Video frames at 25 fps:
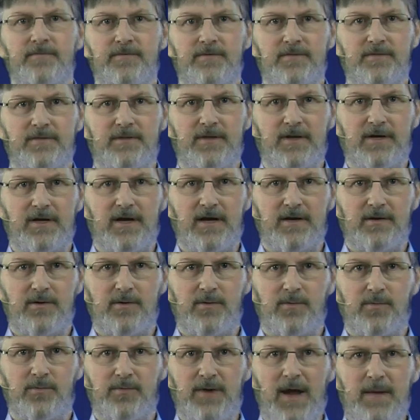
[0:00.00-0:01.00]
There are
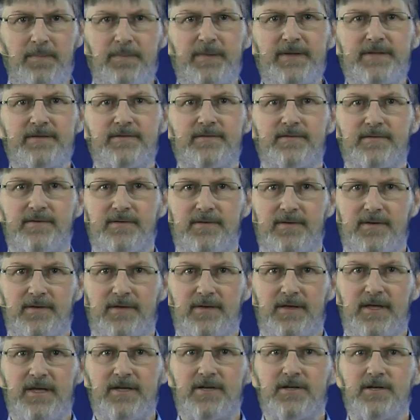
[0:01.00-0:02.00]
rapid,
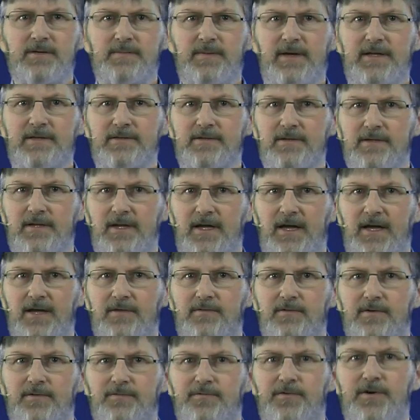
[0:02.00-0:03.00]
incremental,
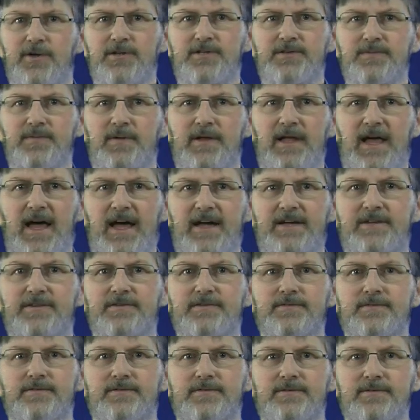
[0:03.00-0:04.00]
and reversible
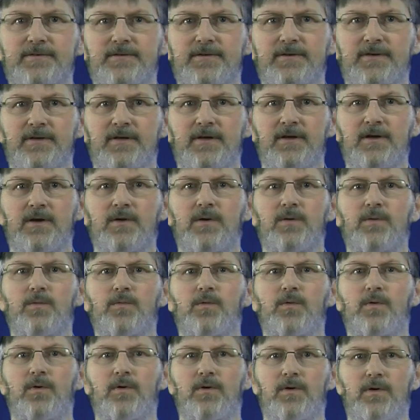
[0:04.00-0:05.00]
actions.
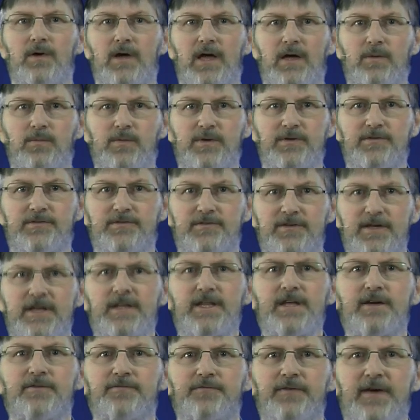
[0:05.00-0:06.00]
And we see
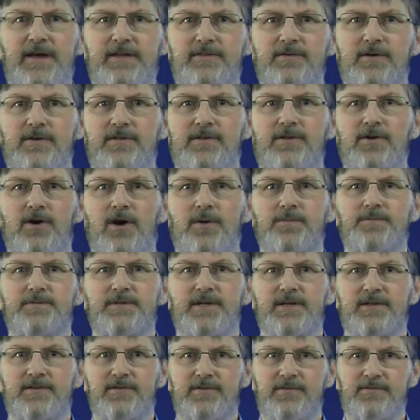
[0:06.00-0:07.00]
the effect on the
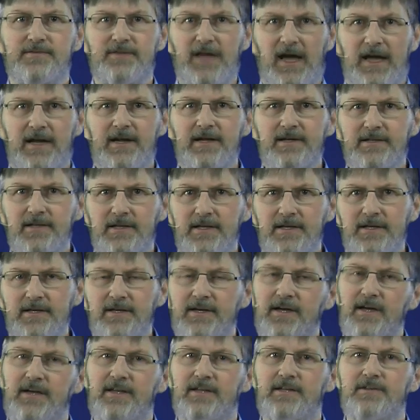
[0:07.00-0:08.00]
objects directly,
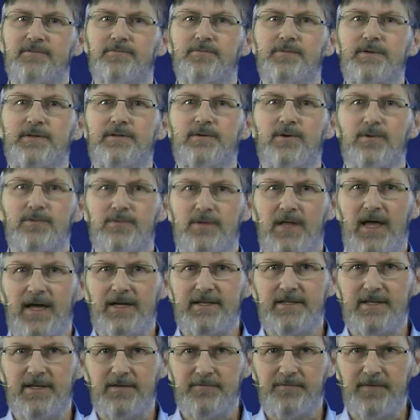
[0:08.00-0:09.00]
and if we don't
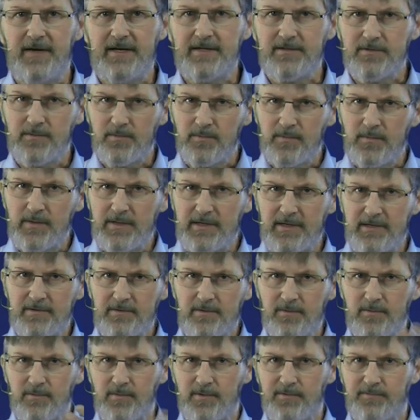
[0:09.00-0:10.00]
like the effect, we
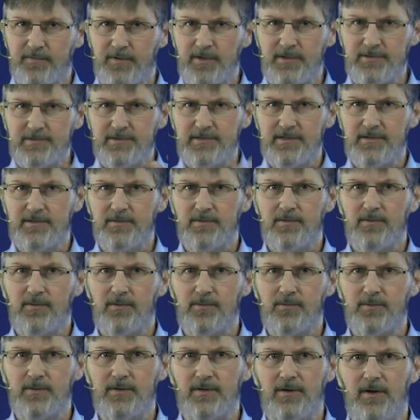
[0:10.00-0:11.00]
can reverse it
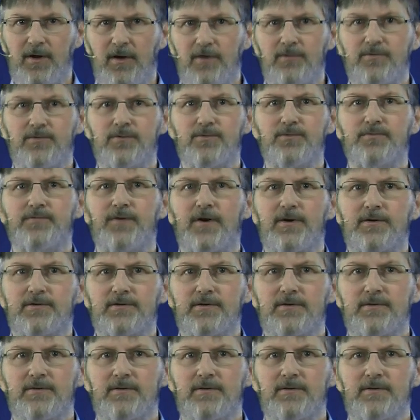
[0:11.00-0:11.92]
through an undo function.